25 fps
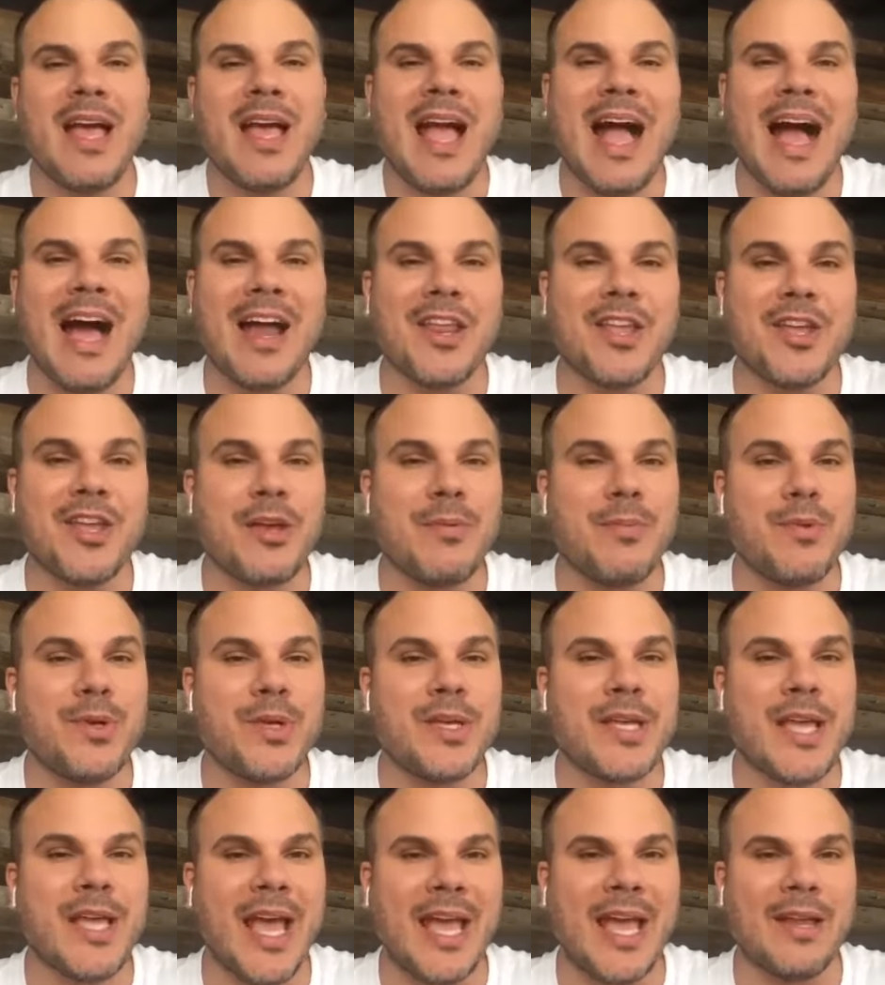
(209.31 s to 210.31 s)
How do you
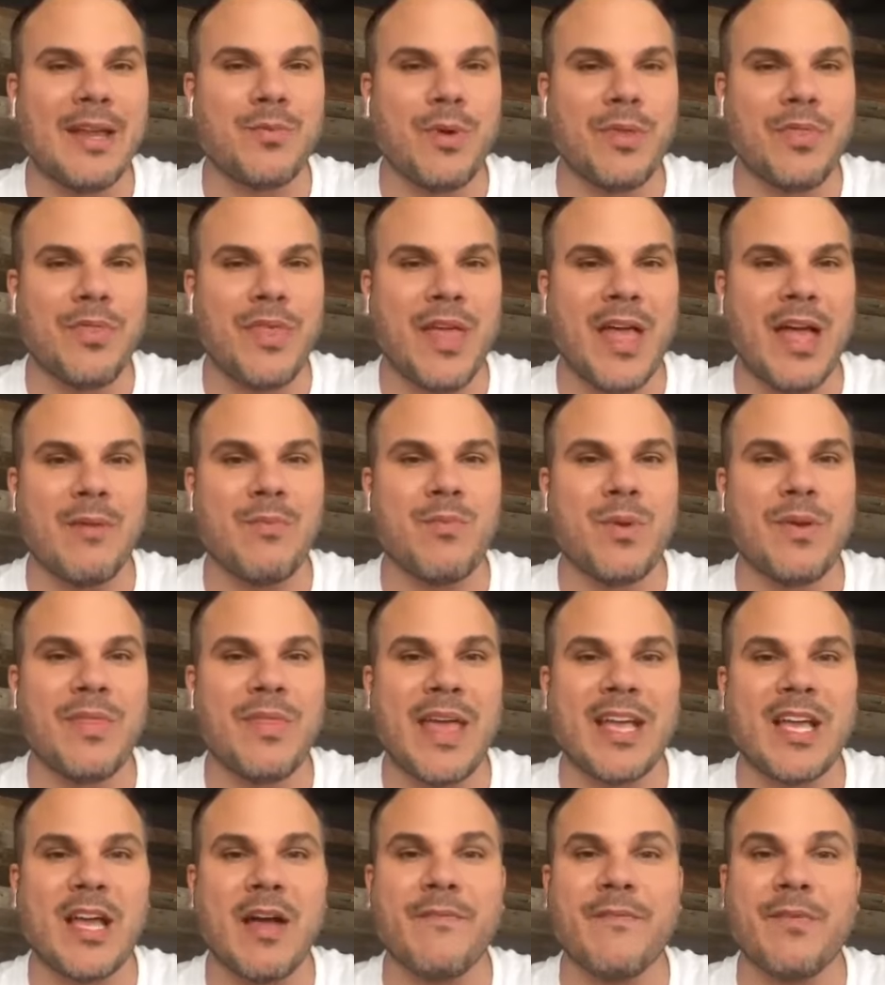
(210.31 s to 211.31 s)
communicate with them when
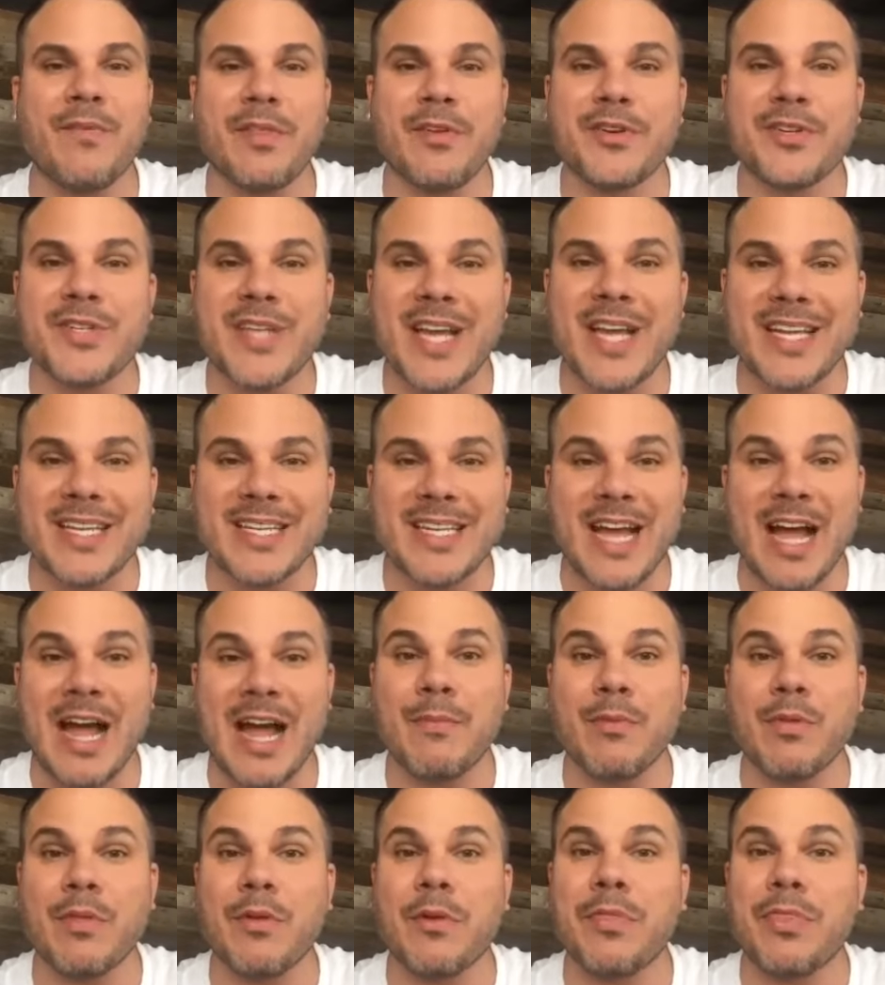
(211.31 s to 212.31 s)
they come for their second
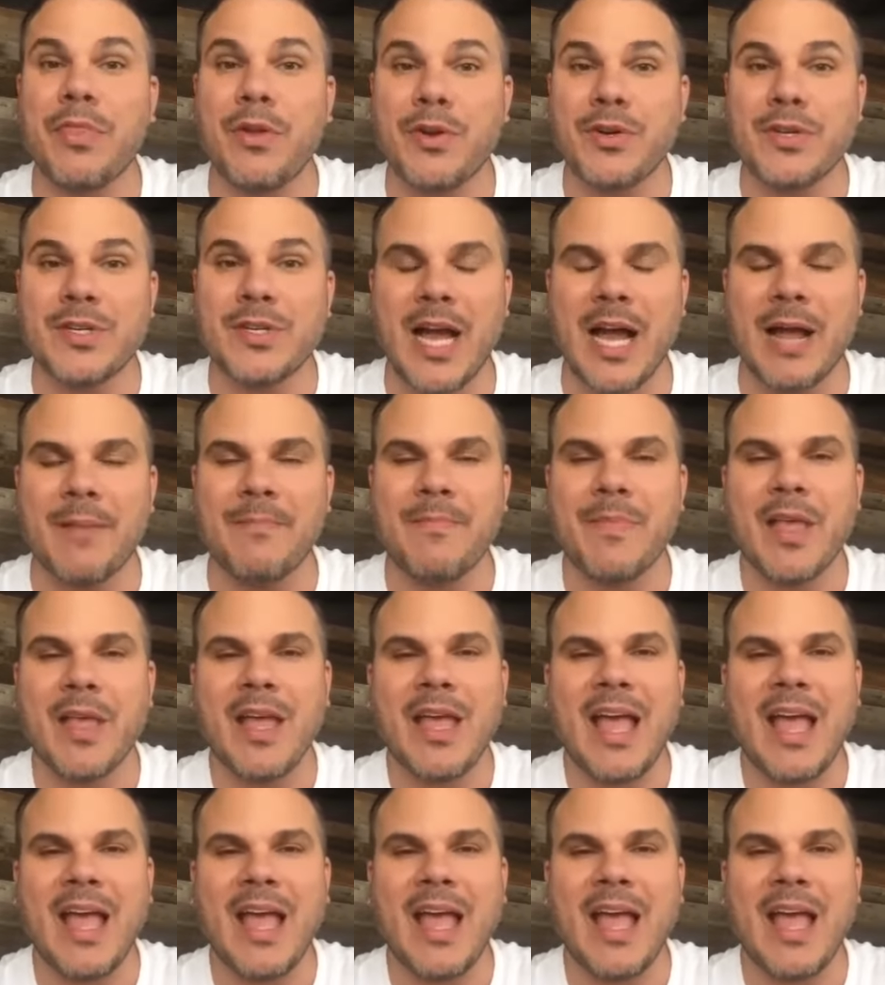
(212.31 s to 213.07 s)
time or their third time?